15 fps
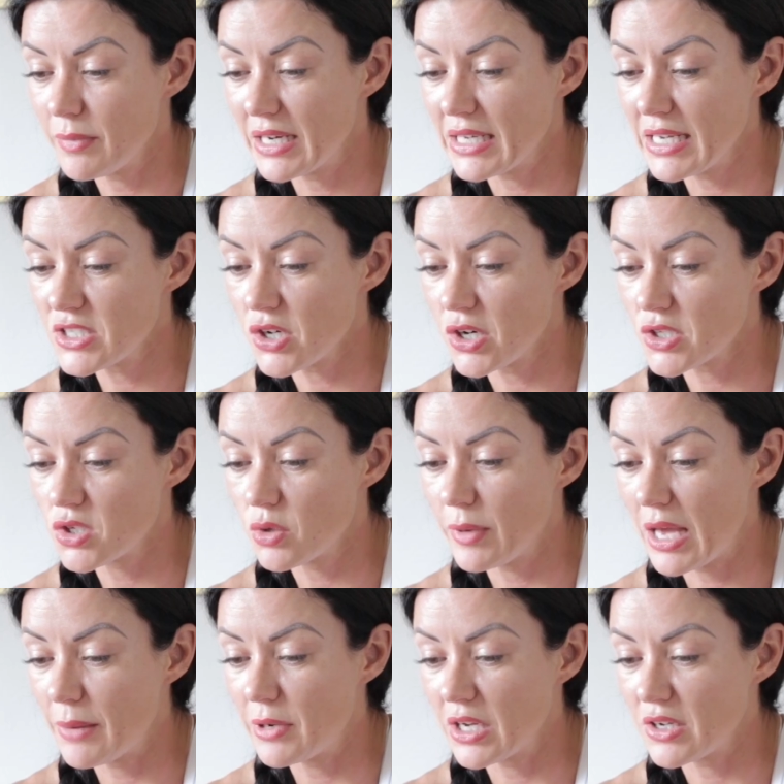My knees hurt so
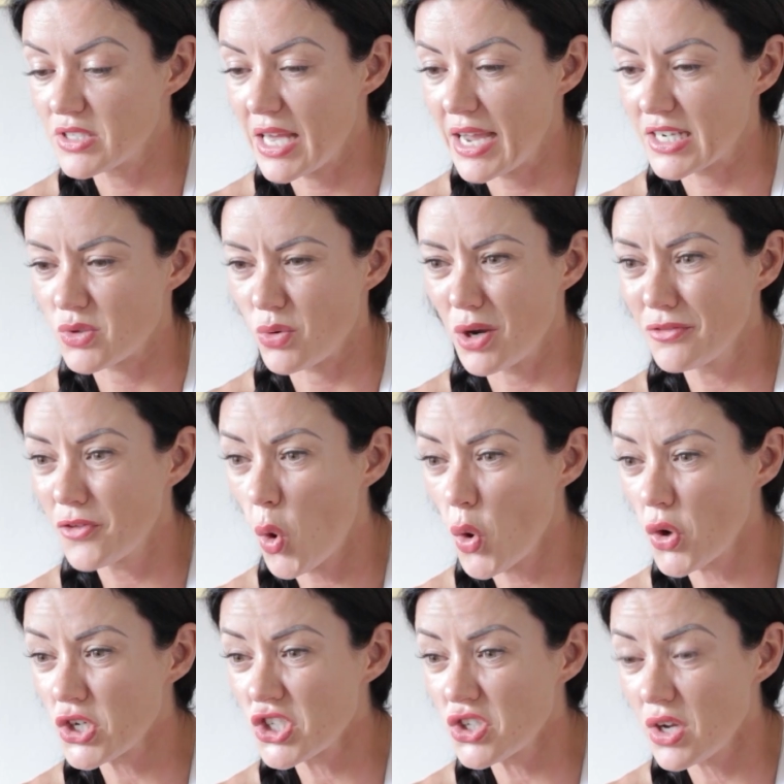bad when I use the hack squat. Of
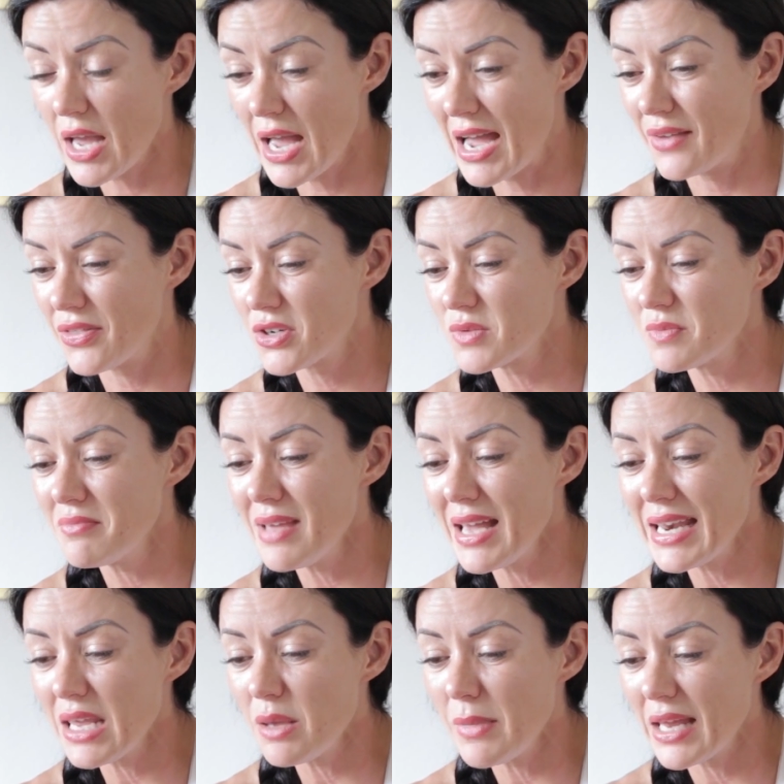course you can. There's
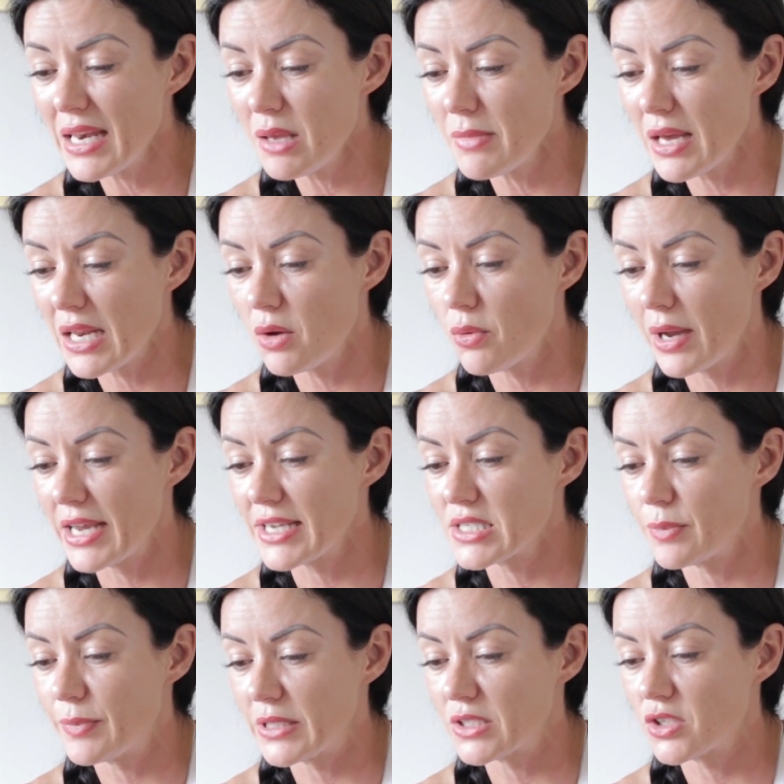many ways
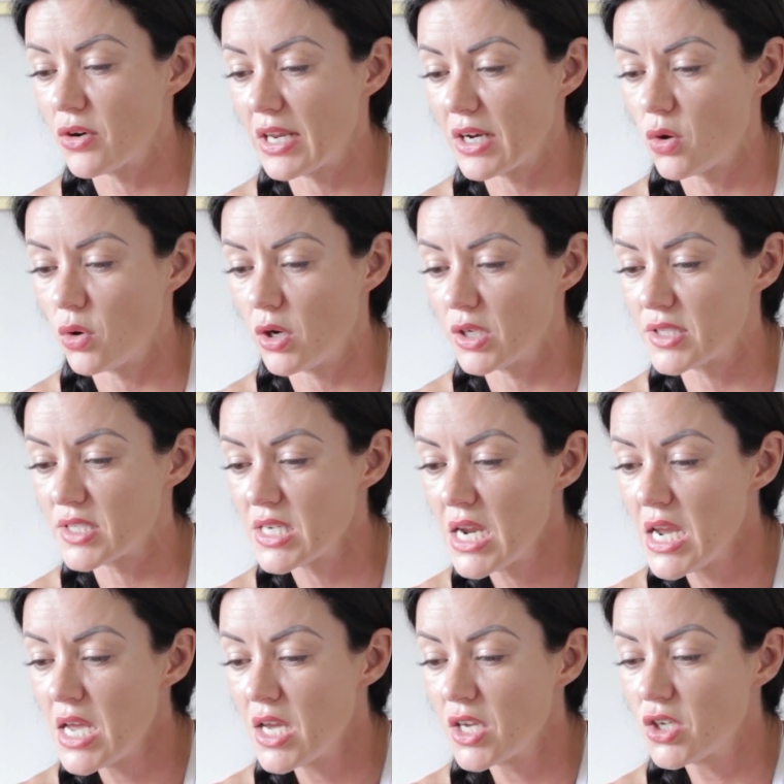to build great quads.
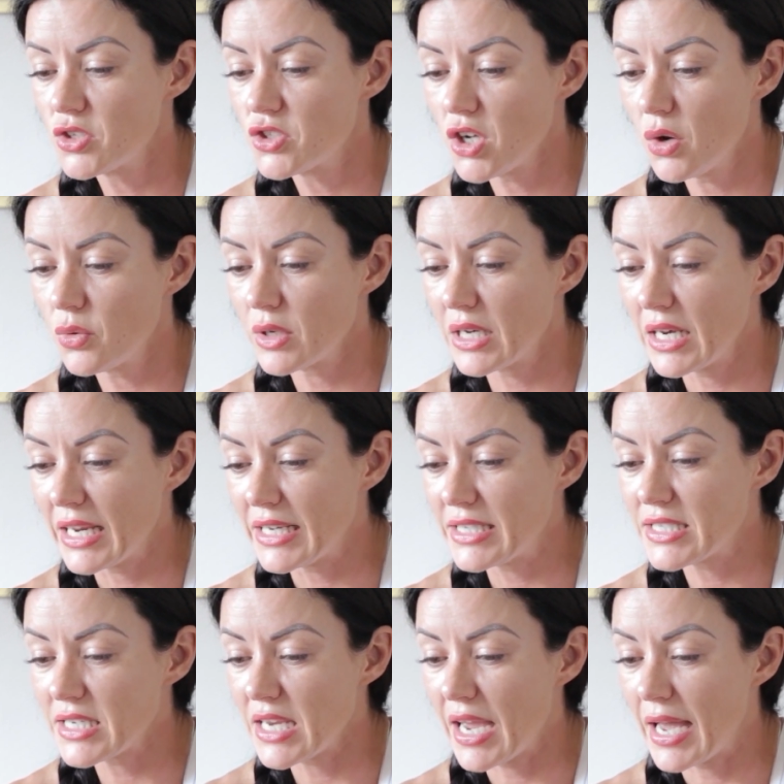You don't
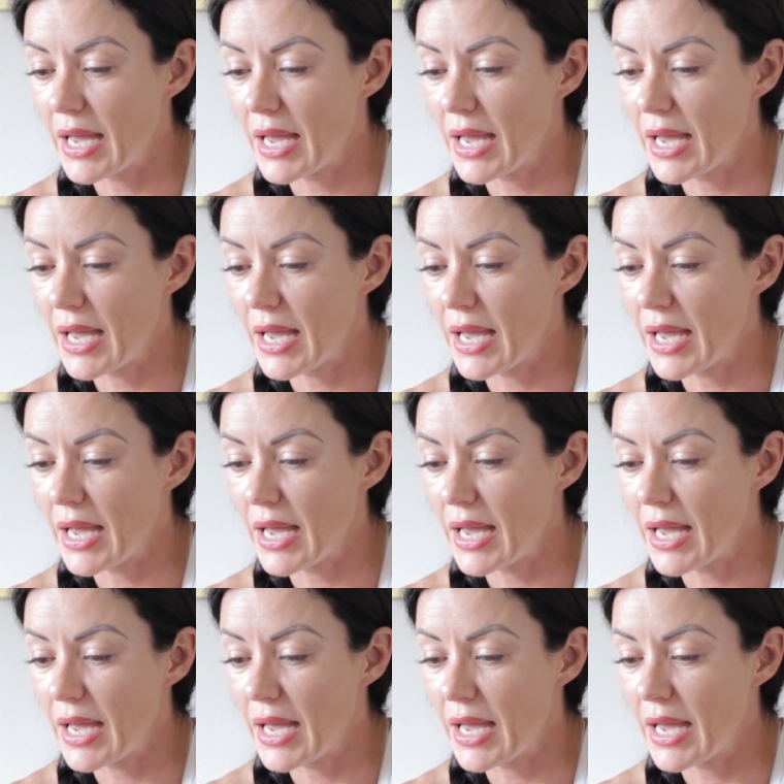need,